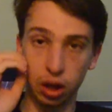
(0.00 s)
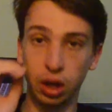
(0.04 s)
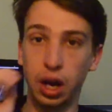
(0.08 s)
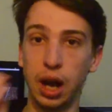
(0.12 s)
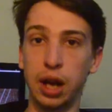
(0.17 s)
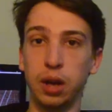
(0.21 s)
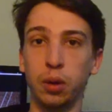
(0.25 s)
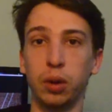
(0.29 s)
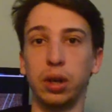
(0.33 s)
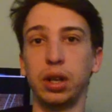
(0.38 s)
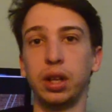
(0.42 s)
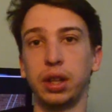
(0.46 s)

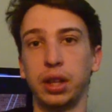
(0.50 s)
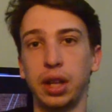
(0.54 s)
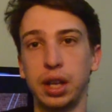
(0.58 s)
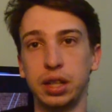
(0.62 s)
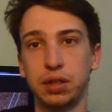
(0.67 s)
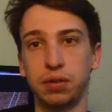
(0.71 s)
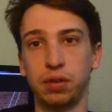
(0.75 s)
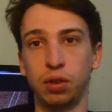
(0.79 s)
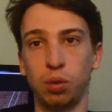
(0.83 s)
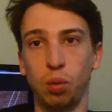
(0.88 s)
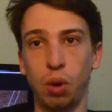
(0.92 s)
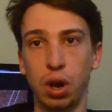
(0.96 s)
Anyway, thanks
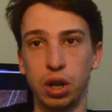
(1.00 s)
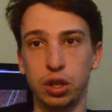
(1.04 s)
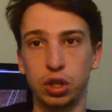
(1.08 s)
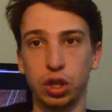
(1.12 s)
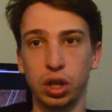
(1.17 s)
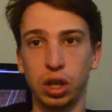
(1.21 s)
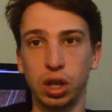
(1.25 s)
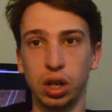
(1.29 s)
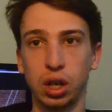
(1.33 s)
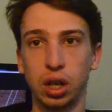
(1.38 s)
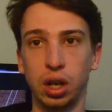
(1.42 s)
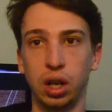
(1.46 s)
for
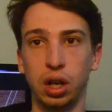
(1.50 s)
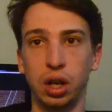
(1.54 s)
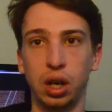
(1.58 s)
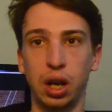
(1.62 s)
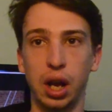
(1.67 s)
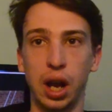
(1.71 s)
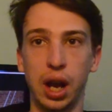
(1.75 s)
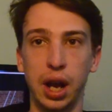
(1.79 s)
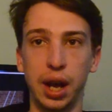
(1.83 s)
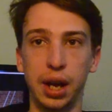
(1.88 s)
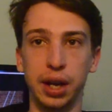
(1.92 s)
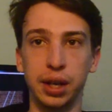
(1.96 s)
watching,
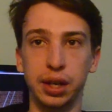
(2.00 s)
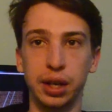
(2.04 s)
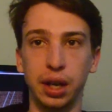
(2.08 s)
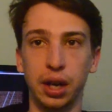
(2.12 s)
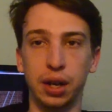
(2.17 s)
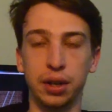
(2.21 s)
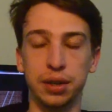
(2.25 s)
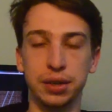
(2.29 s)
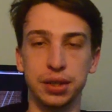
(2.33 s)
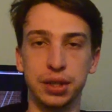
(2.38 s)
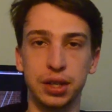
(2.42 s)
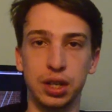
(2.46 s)
and
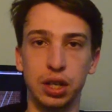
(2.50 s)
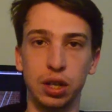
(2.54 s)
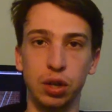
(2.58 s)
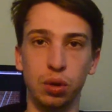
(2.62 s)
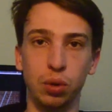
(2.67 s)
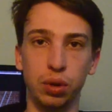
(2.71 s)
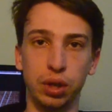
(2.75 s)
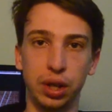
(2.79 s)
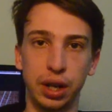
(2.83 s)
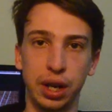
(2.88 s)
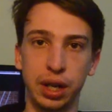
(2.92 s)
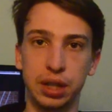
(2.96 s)
I'll see you
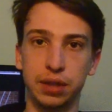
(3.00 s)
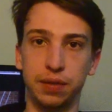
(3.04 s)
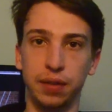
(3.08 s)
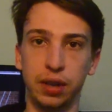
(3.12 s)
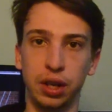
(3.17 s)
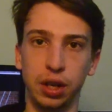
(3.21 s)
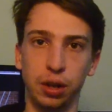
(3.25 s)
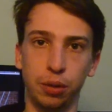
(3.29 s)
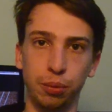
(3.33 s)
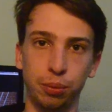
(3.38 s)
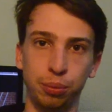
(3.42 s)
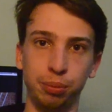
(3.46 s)
in the next video.